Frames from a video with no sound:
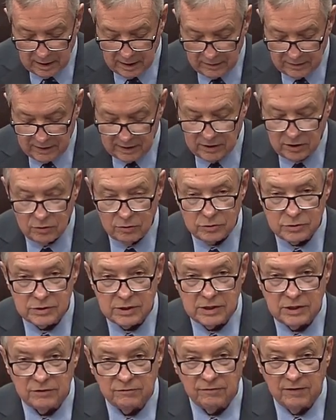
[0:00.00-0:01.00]
and then use
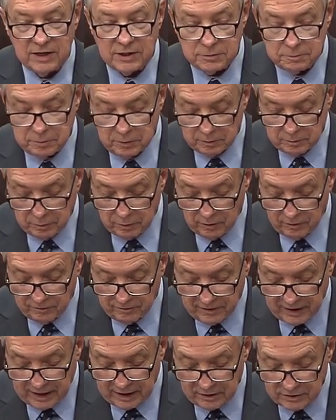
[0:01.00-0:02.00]
these Facebook
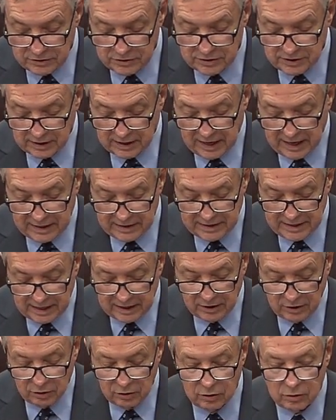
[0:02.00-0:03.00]
profiles to
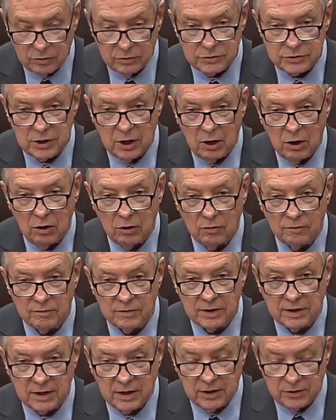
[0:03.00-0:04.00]
contact girls all over
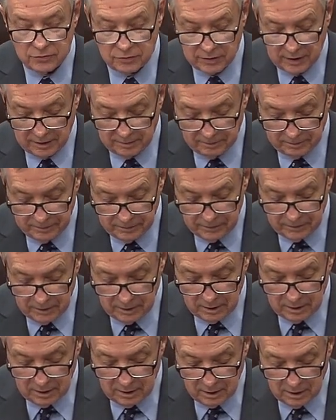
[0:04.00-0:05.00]
the country.
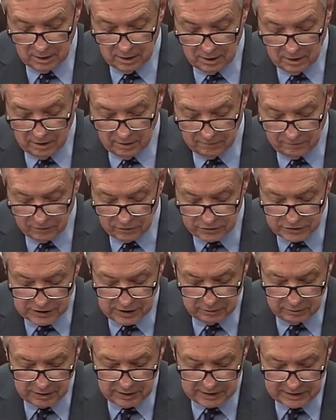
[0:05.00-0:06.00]
First,
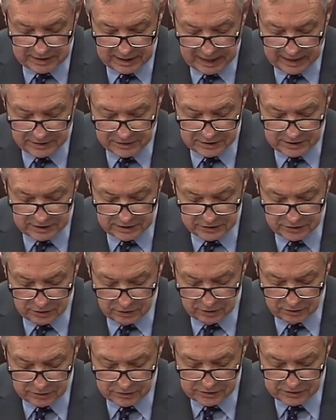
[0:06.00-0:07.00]
he would entice these
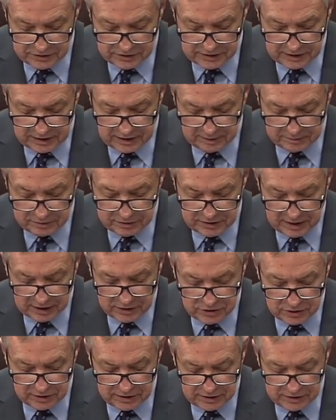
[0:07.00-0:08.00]
girls to send him
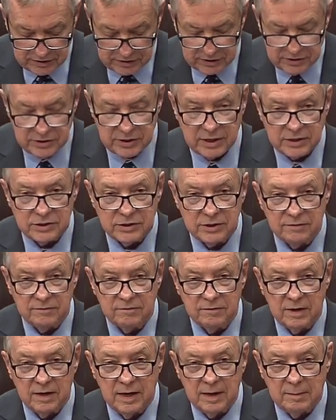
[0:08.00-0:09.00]
sexually suggestive
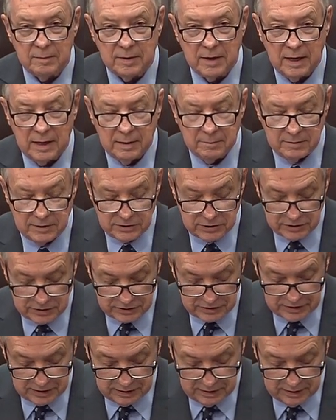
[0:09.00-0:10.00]
Im images